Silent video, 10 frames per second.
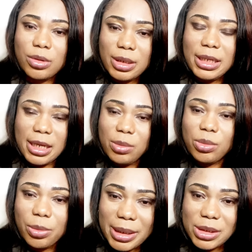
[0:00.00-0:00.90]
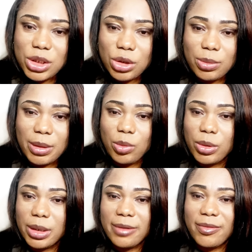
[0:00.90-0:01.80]
gain momentum in
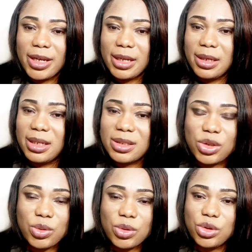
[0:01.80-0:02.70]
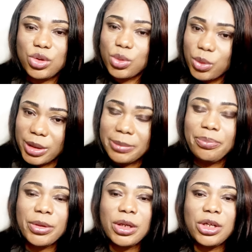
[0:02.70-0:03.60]
whatever it is you are doing.
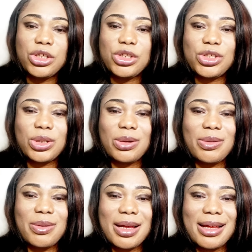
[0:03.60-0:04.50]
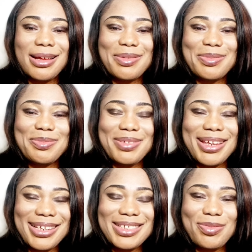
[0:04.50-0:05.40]
So
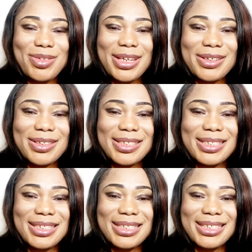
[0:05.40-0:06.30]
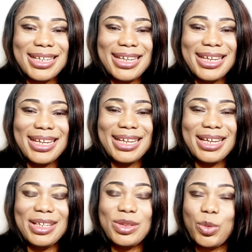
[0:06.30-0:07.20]
Gangs of Lagos
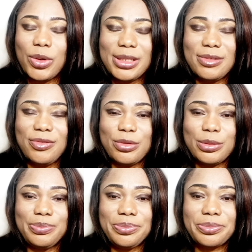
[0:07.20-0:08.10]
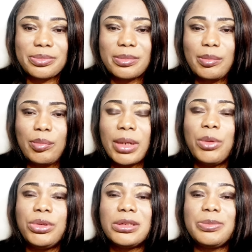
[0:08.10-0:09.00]
is wonderful.
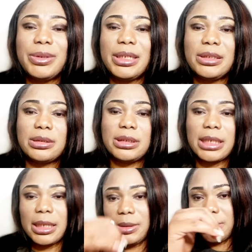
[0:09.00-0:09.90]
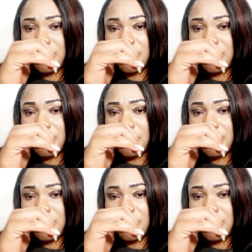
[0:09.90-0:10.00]
I will not begin to tell you